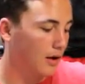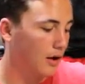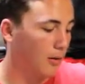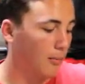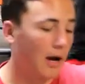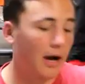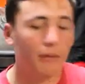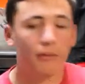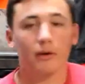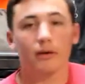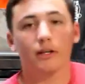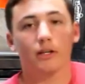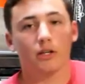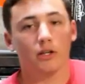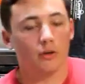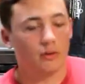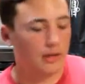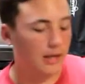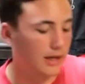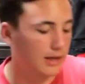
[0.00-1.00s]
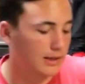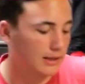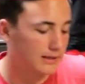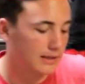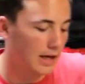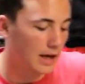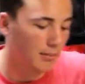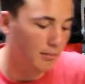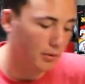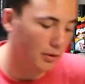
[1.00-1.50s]
I really do like
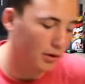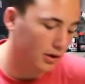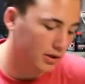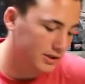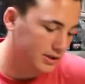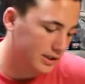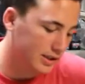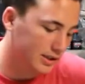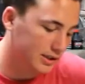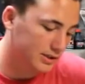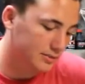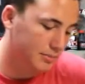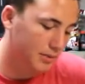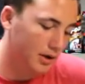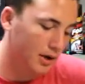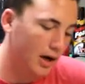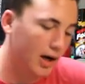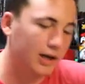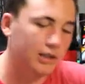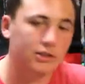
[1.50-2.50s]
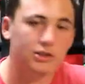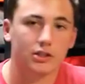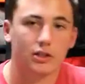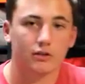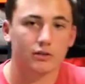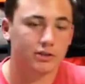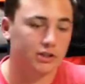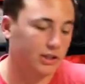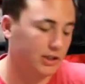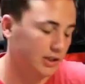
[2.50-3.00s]
these Abu Garcias, but I just
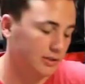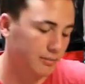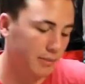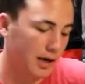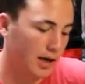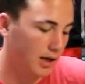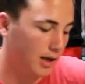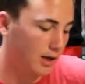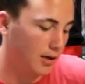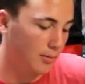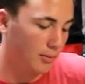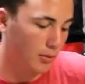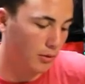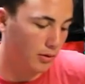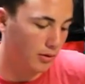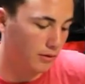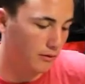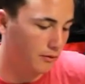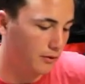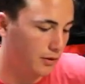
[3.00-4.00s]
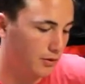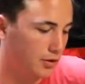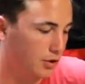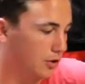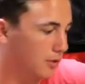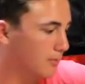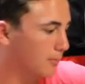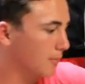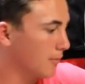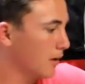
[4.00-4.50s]
don't see us buying any more in the
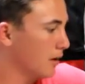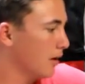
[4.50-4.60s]
future.